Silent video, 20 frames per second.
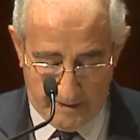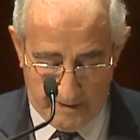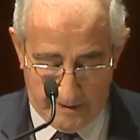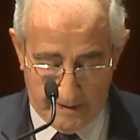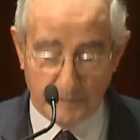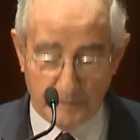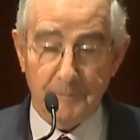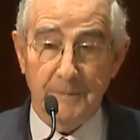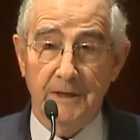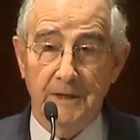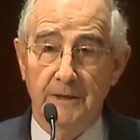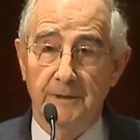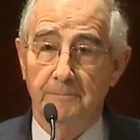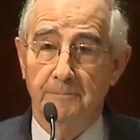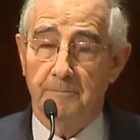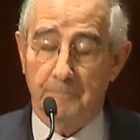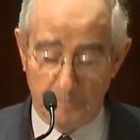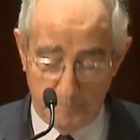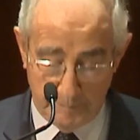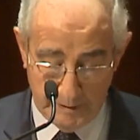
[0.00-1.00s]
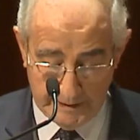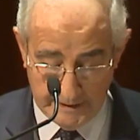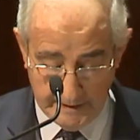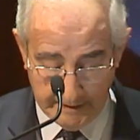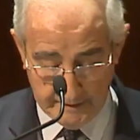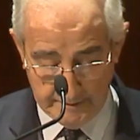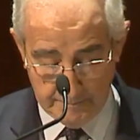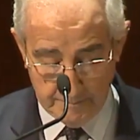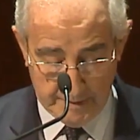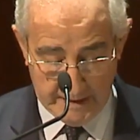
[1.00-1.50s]
Let me
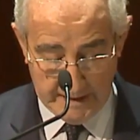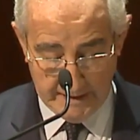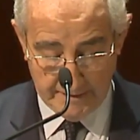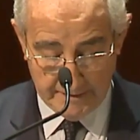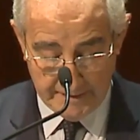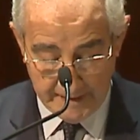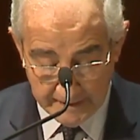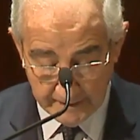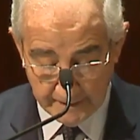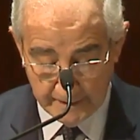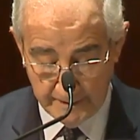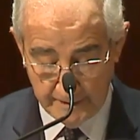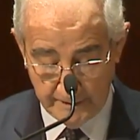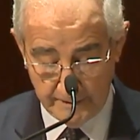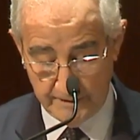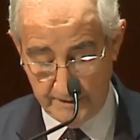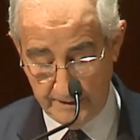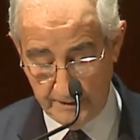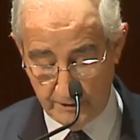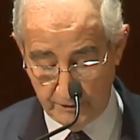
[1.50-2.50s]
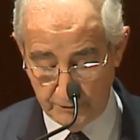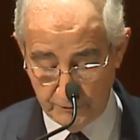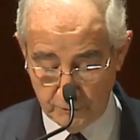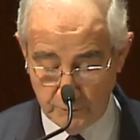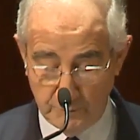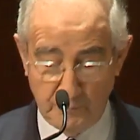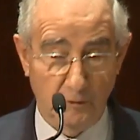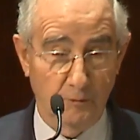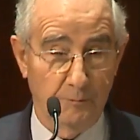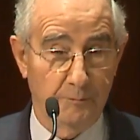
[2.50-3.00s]
begin by thanking the
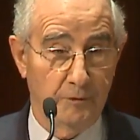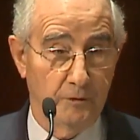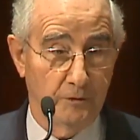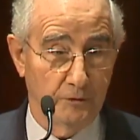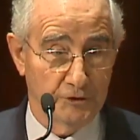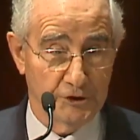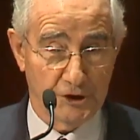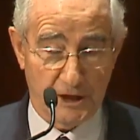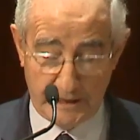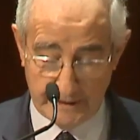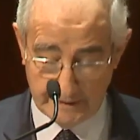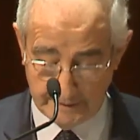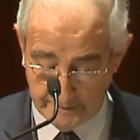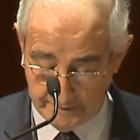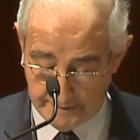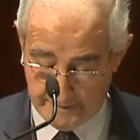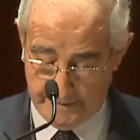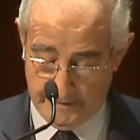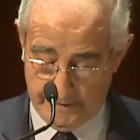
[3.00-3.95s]
Honorable Paul Chan,